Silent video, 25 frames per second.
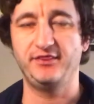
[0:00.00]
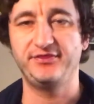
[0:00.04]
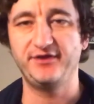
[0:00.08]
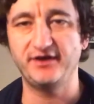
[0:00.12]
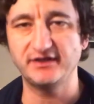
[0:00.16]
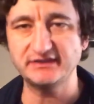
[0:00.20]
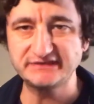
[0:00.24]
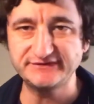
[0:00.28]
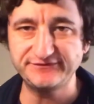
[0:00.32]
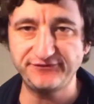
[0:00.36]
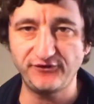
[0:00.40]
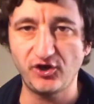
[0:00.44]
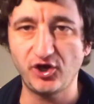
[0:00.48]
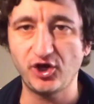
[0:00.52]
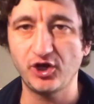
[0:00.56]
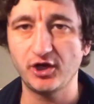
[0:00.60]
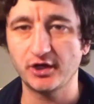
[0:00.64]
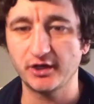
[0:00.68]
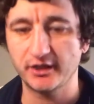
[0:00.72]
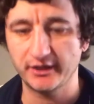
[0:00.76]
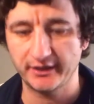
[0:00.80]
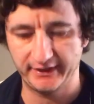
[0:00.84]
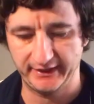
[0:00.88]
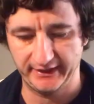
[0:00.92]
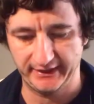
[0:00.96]
thus
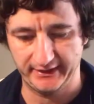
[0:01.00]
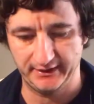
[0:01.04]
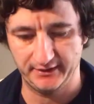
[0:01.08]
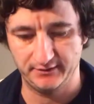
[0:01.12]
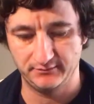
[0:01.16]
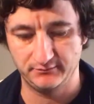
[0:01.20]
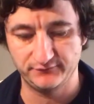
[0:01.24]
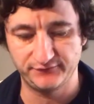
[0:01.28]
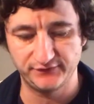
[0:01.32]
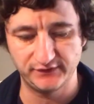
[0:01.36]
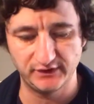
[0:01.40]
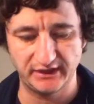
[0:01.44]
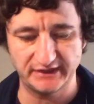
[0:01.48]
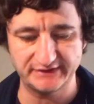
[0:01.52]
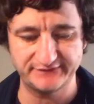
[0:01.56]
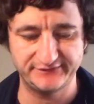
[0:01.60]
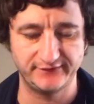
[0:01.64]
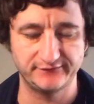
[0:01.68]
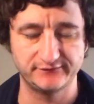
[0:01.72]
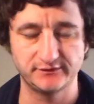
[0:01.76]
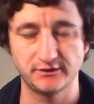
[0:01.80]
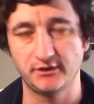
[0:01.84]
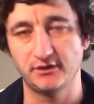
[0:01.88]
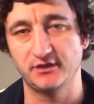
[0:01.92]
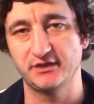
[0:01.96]
far in
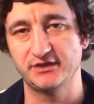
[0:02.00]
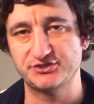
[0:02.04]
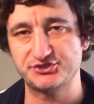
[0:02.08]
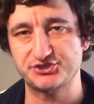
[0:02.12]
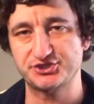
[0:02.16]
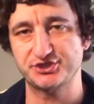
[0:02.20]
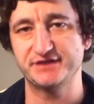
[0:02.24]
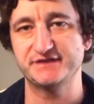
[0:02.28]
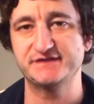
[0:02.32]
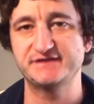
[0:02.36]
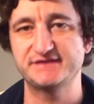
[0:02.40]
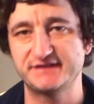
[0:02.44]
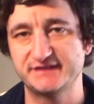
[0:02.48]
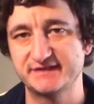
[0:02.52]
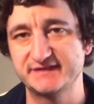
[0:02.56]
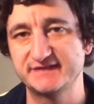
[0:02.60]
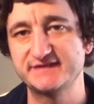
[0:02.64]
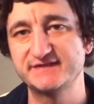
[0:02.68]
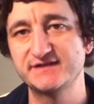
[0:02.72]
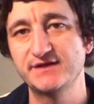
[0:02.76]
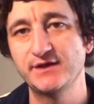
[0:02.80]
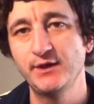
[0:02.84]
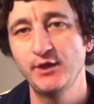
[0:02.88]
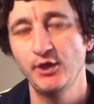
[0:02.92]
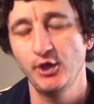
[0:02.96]
Philosophy of Law and
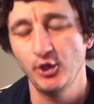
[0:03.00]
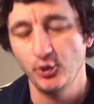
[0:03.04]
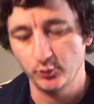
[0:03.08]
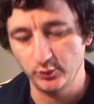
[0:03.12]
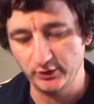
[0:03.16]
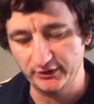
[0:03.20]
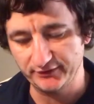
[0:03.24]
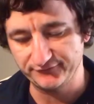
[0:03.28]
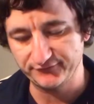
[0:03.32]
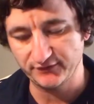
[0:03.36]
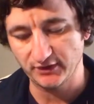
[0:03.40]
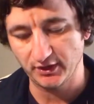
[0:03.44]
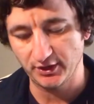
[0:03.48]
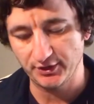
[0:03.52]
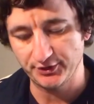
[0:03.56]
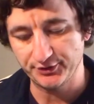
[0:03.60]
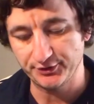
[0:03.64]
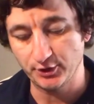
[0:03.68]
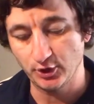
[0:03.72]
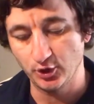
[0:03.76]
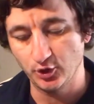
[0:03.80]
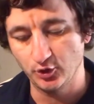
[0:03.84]
Justice, we've gone